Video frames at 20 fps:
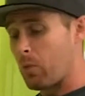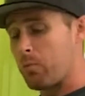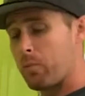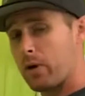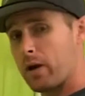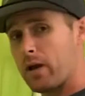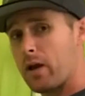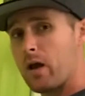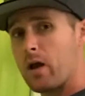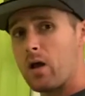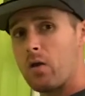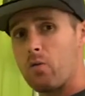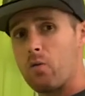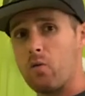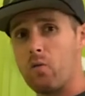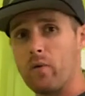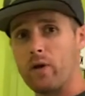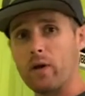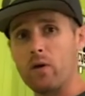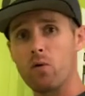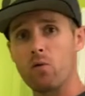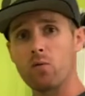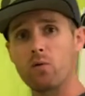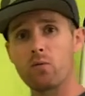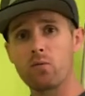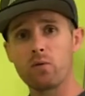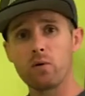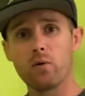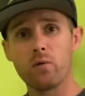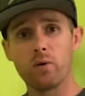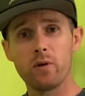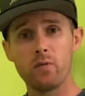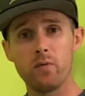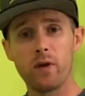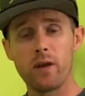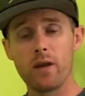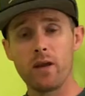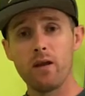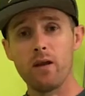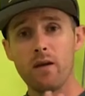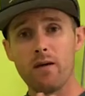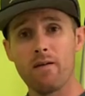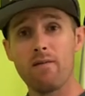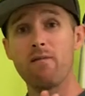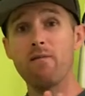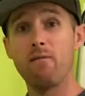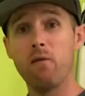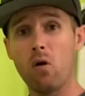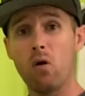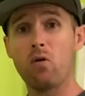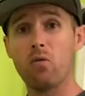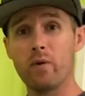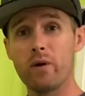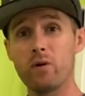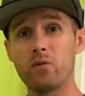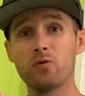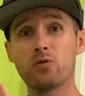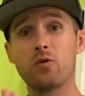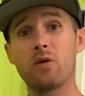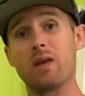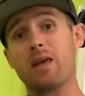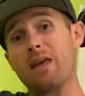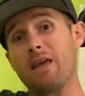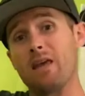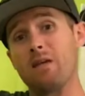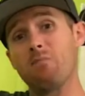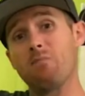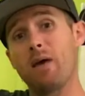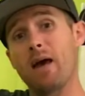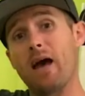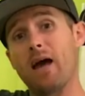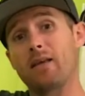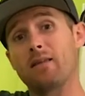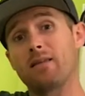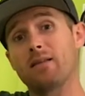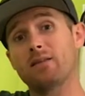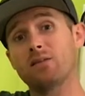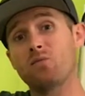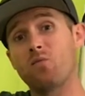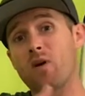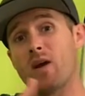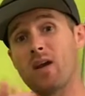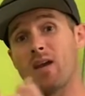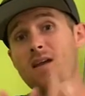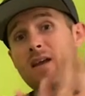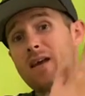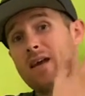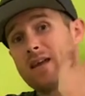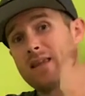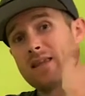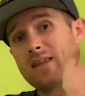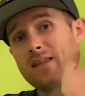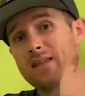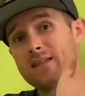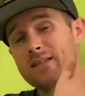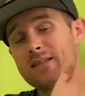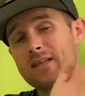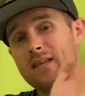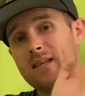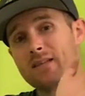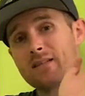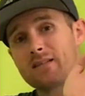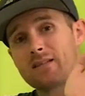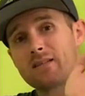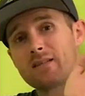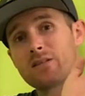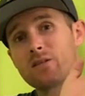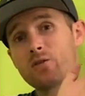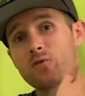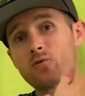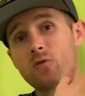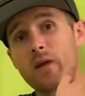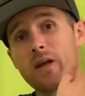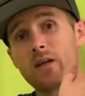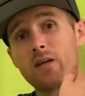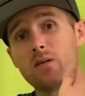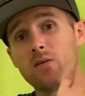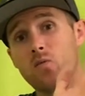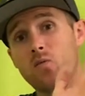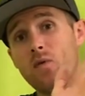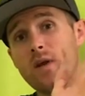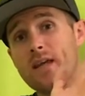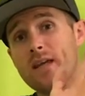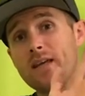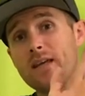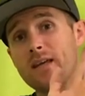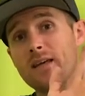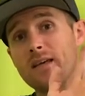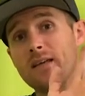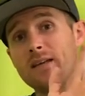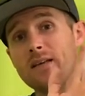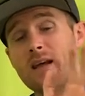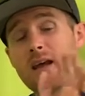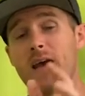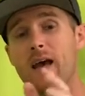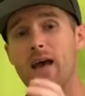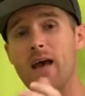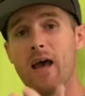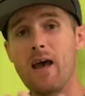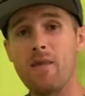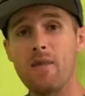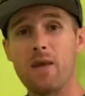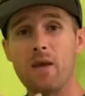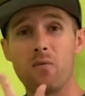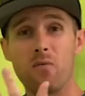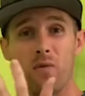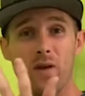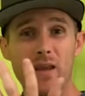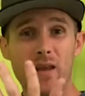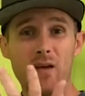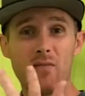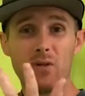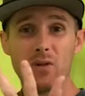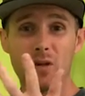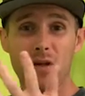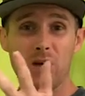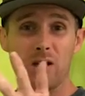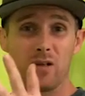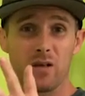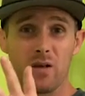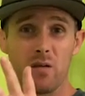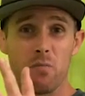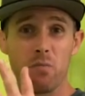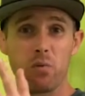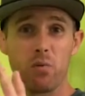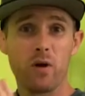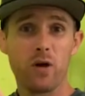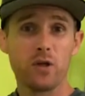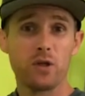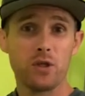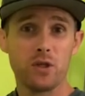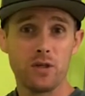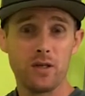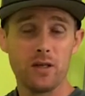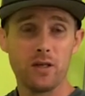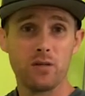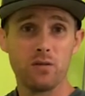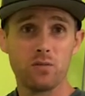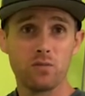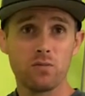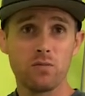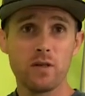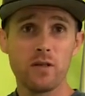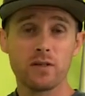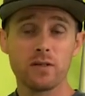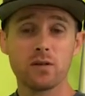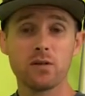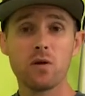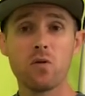But when we go through and we fall, we usually impact this way. This gets strained and weakened, and then we have a lot of compression in the wrist.